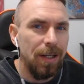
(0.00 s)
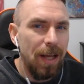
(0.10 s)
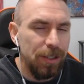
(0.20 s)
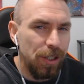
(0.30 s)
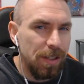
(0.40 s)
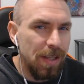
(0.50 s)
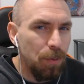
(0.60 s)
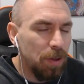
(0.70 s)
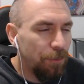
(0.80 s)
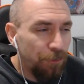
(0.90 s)
And just like
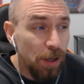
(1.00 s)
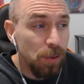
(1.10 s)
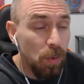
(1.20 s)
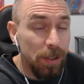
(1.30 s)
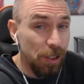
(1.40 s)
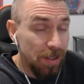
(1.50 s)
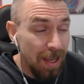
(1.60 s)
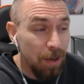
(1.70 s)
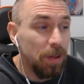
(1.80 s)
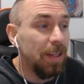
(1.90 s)
with the first one, just
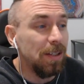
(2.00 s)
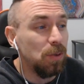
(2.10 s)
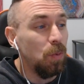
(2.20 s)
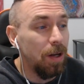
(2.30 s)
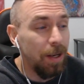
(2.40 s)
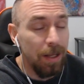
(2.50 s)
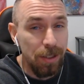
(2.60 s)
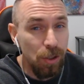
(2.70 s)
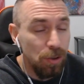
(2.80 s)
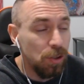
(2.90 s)
like with this one,
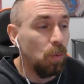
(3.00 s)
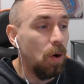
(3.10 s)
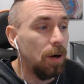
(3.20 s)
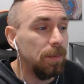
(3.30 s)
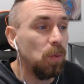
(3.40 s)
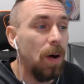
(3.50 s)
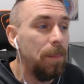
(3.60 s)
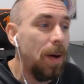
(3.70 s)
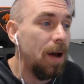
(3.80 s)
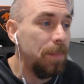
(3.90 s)
two swarms,
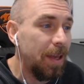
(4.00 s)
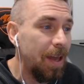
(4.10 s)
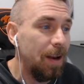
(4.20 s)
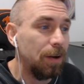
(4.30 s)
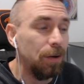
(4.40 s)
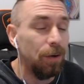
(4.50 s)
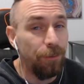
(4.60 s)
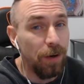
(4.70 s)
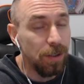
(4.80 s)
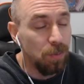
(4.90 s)
one biomechanical.
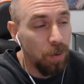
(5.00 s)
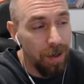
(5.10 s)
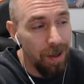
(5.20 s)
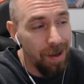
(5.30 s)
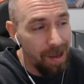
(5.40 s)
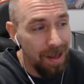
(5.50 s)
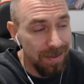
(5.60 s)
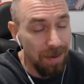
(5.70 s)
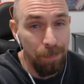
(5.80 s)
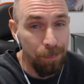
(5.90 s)
First one
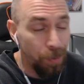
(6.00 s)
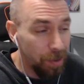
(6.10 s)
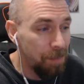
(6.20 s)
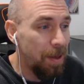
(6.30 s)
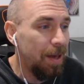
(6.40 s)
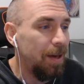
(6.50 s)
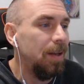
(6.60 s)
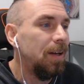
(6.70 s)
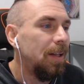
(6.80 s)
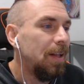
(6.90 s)
has a
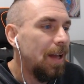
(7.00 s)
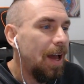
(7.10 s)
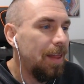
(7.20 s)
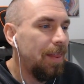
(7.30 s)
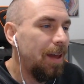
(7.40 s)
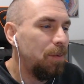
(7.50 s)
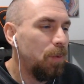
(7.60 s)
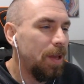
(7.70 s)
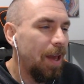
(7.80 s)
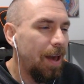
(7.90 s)
boogeyman. And then
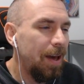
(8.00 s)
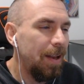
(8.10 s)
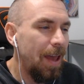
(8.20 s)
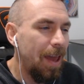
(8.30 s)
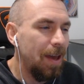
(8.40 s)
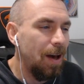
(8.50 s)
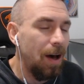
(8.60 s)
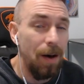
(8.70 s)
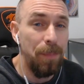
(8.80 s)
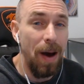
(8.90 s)
we had a
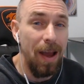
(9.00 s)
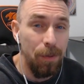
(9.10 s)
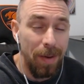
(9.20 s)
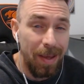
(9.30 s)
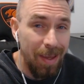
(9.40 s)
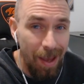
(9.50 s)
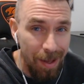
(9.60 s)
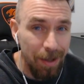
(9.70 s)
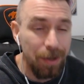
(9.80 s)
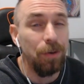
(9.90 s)
uh,
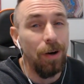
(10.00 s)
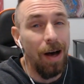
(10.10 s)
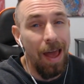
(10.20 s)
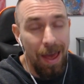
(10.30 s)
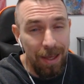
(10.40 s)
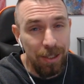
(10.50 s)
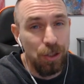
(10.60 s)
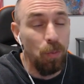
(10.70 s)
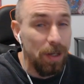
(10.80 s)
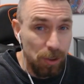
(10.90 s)
biomechanical edge,
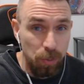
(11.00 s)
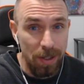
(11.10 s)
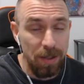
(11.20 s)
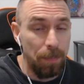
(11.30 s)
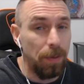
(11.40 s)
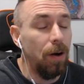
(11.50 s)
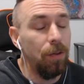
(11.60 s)
which was a pro.